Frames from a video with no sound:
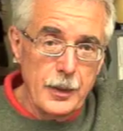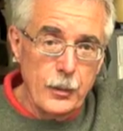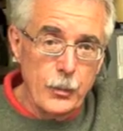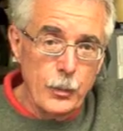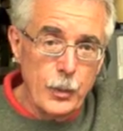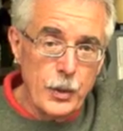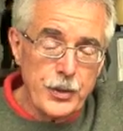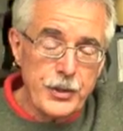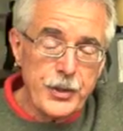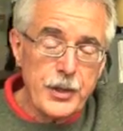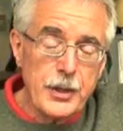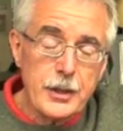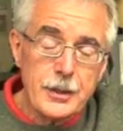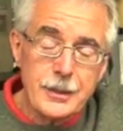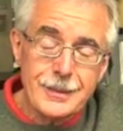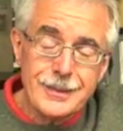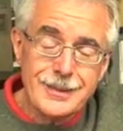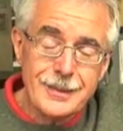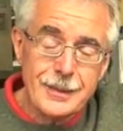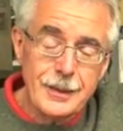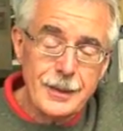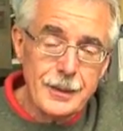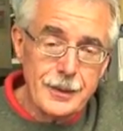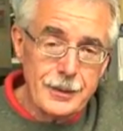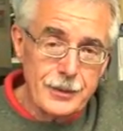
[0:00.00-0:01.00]
And what that
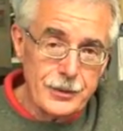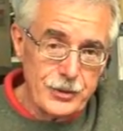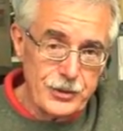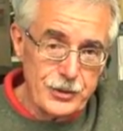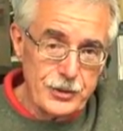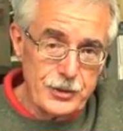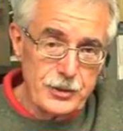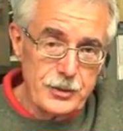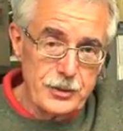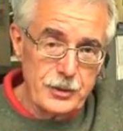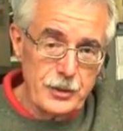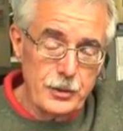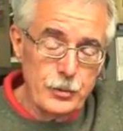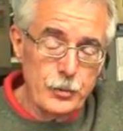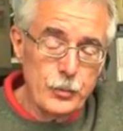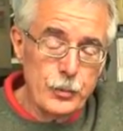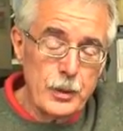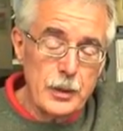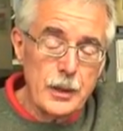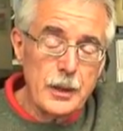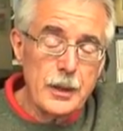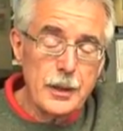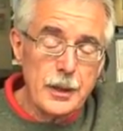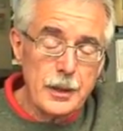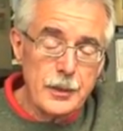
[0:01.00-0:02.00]
does in
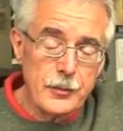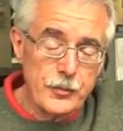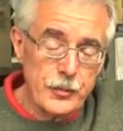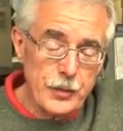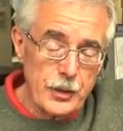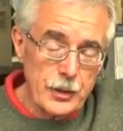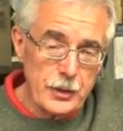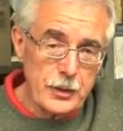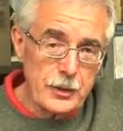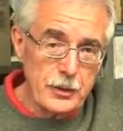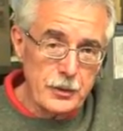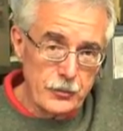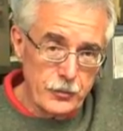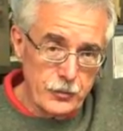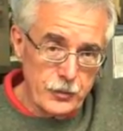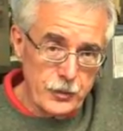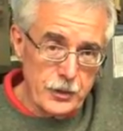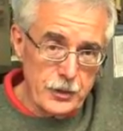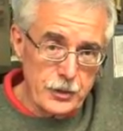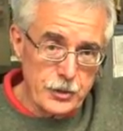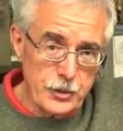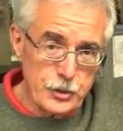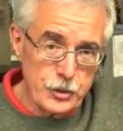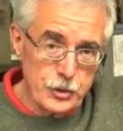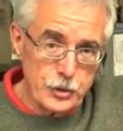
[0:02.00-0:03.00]
real life, that
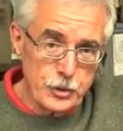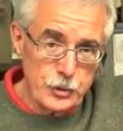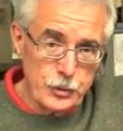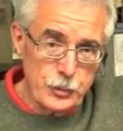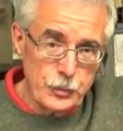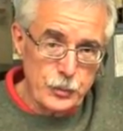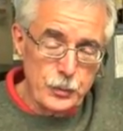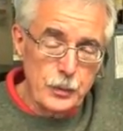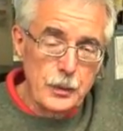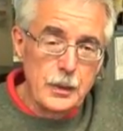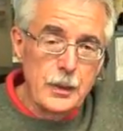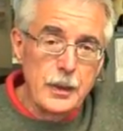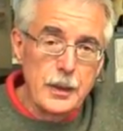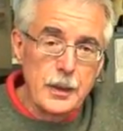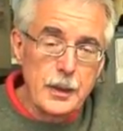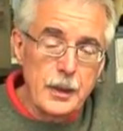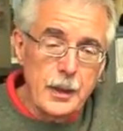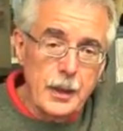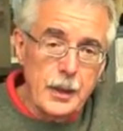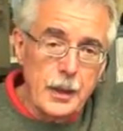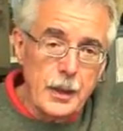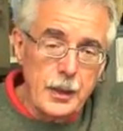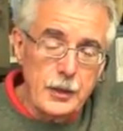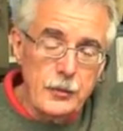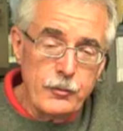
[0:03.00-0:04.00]
converts to
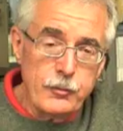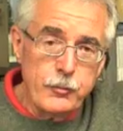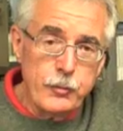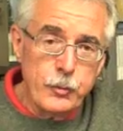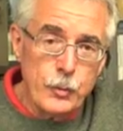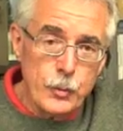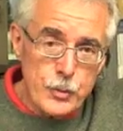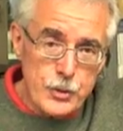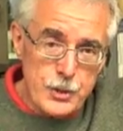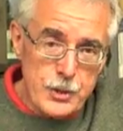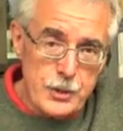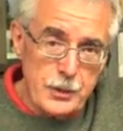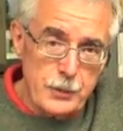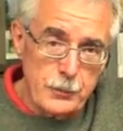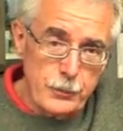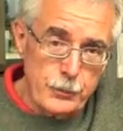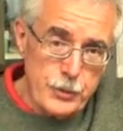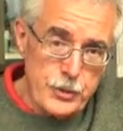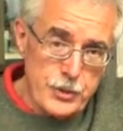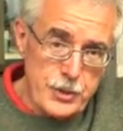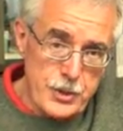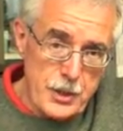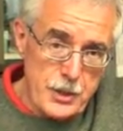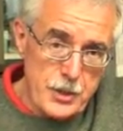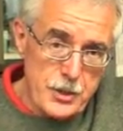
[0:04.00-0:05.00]
a
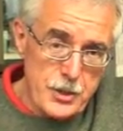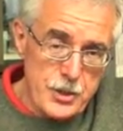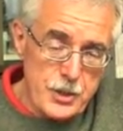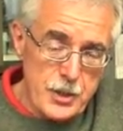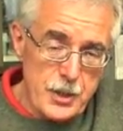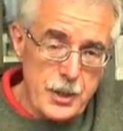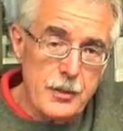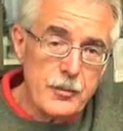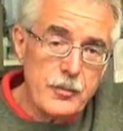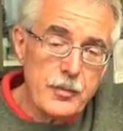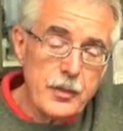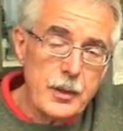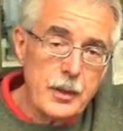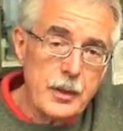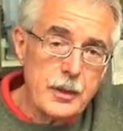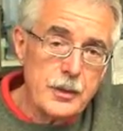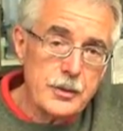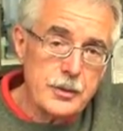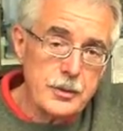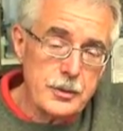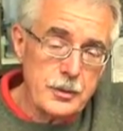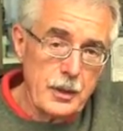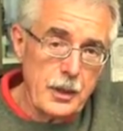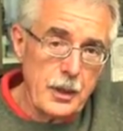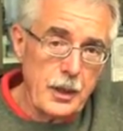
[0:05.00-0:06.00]
14%
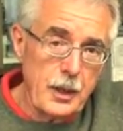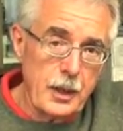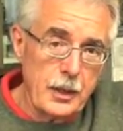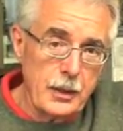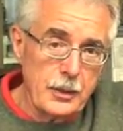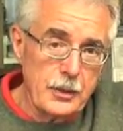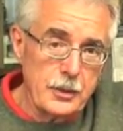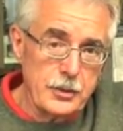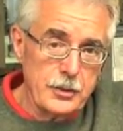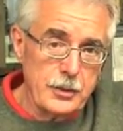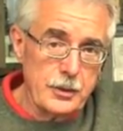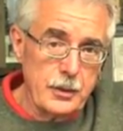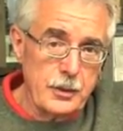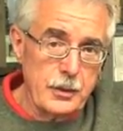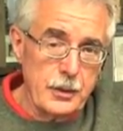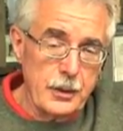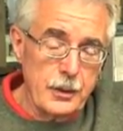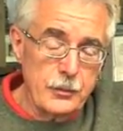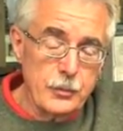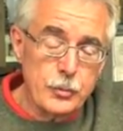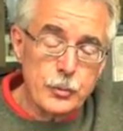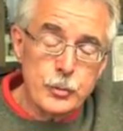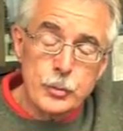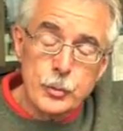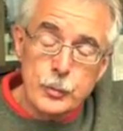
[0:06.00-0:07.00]
savings at
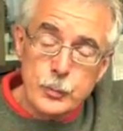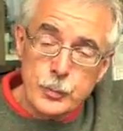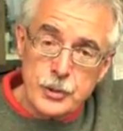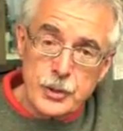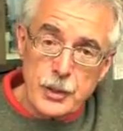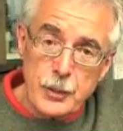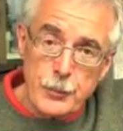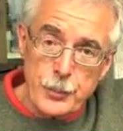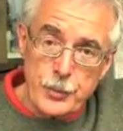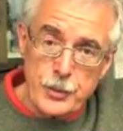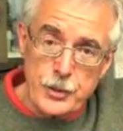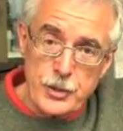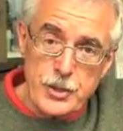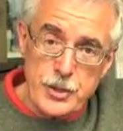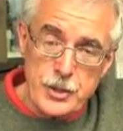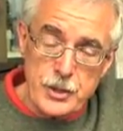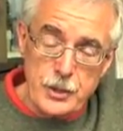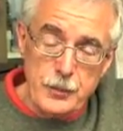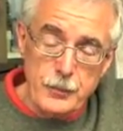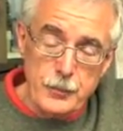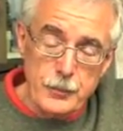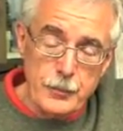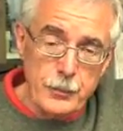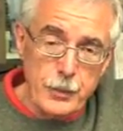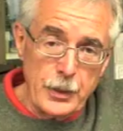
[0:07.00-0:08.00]
around room
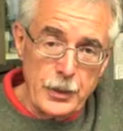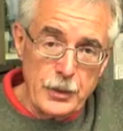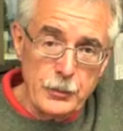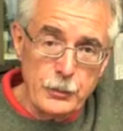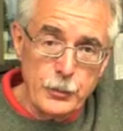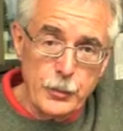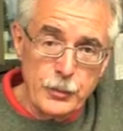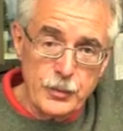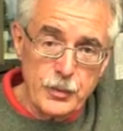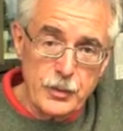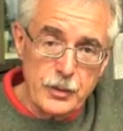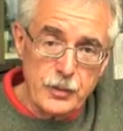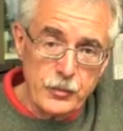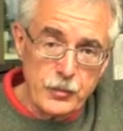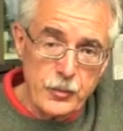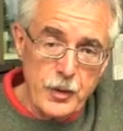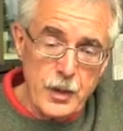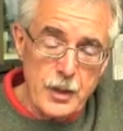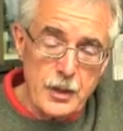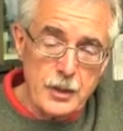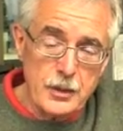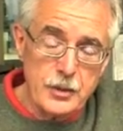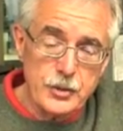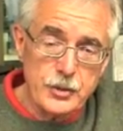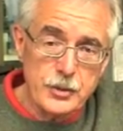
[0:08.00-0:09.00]
temperature by removing the
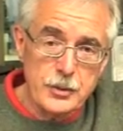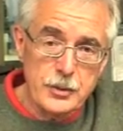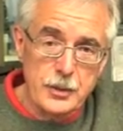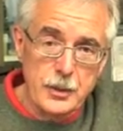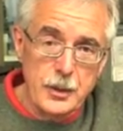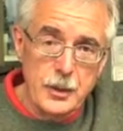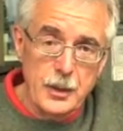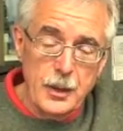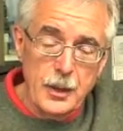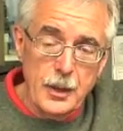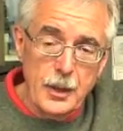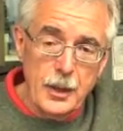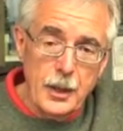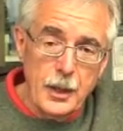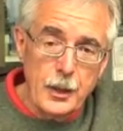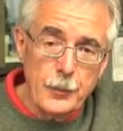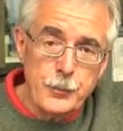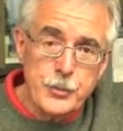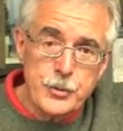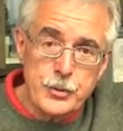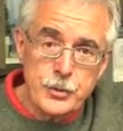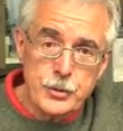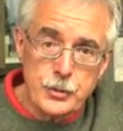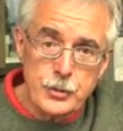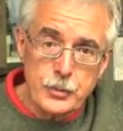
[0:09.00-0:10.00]
fans,
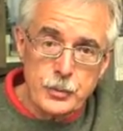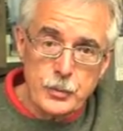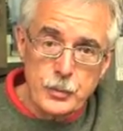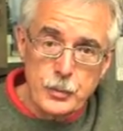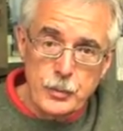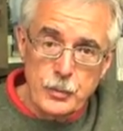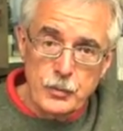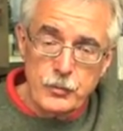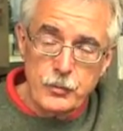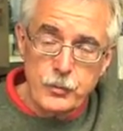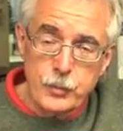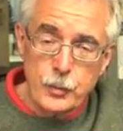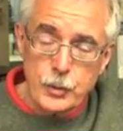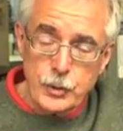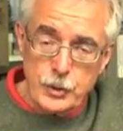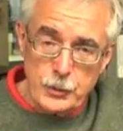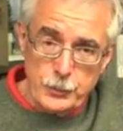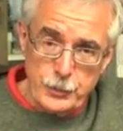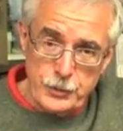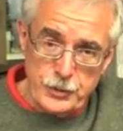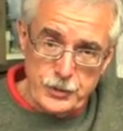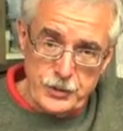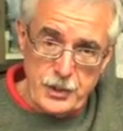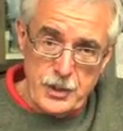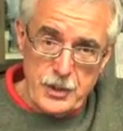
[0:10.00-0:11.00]
up to
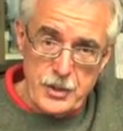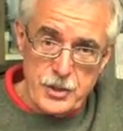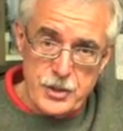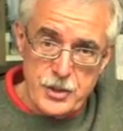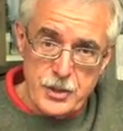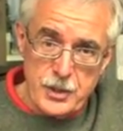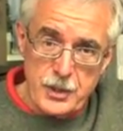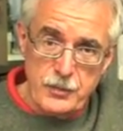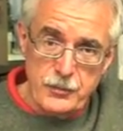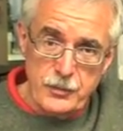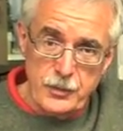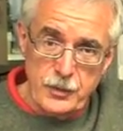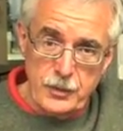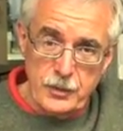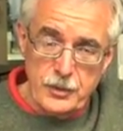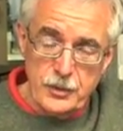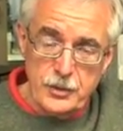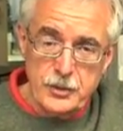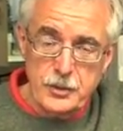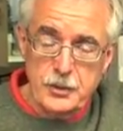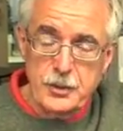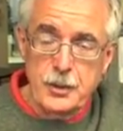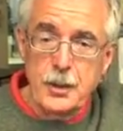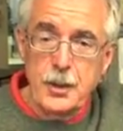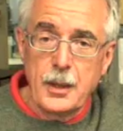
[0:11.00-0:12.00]
40%
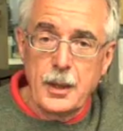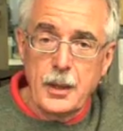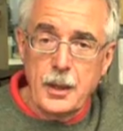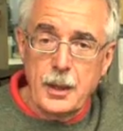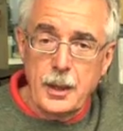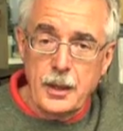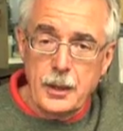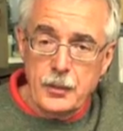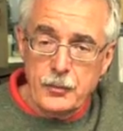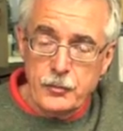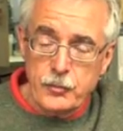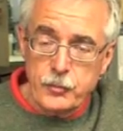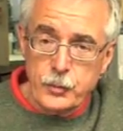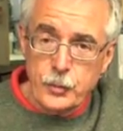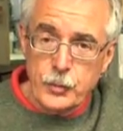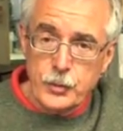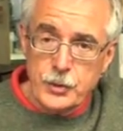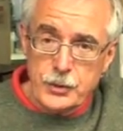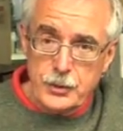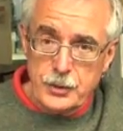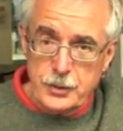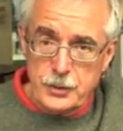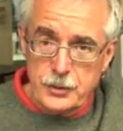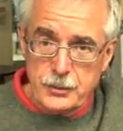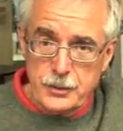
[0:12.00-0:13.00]
savings at
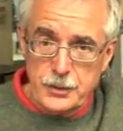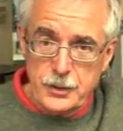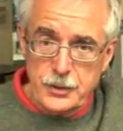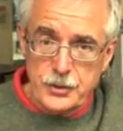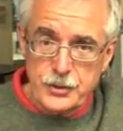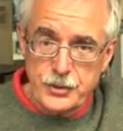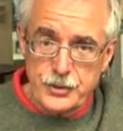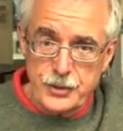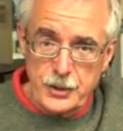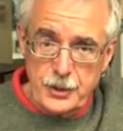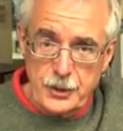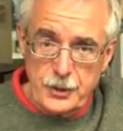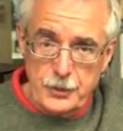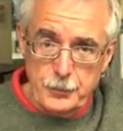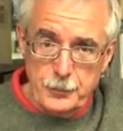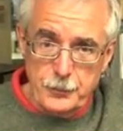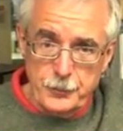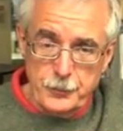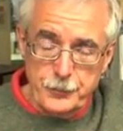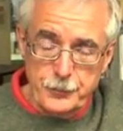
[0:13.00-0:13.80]
40 degrees C.